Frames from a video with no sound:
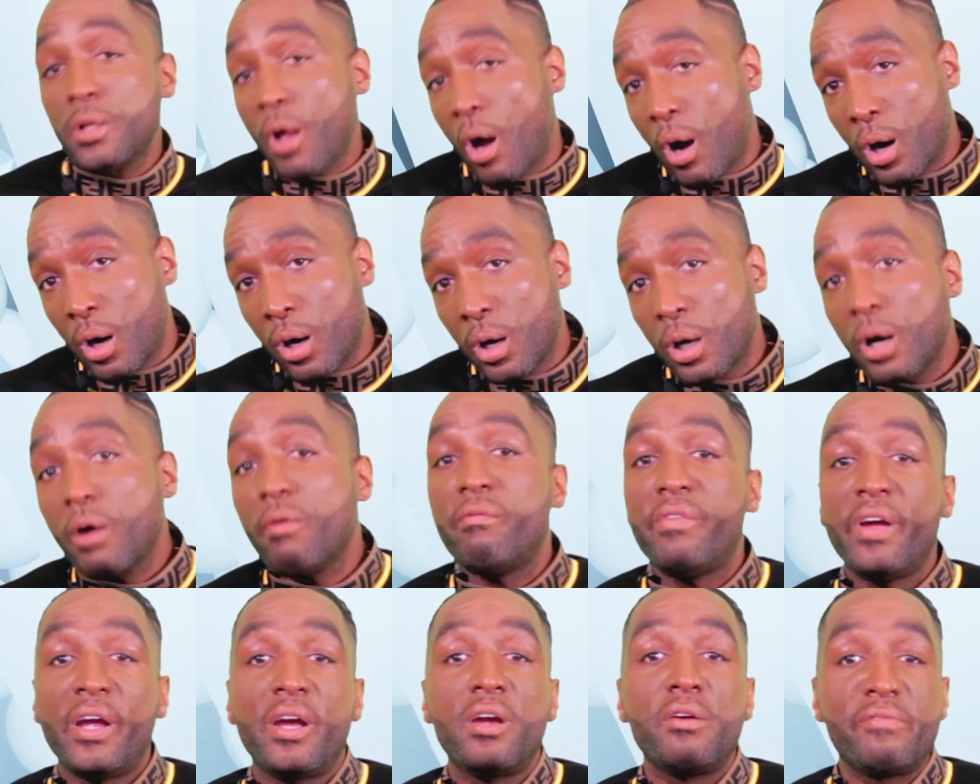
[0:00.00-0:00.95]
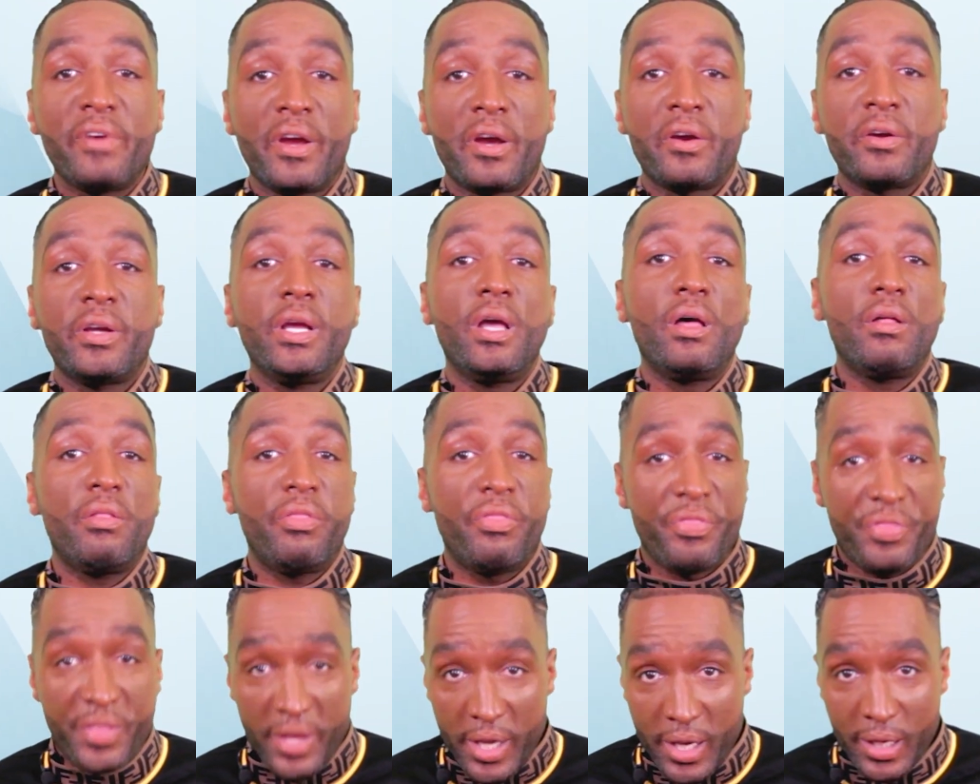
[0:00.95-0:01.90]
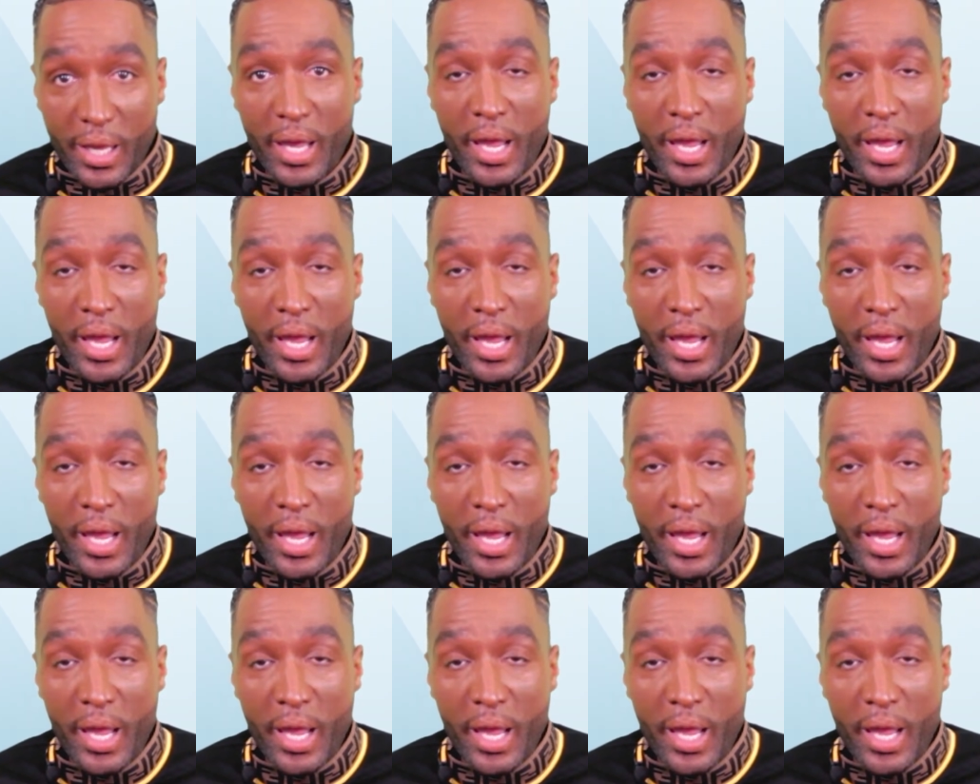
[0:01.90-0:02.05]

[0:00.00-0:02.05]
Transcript: long, very, very thick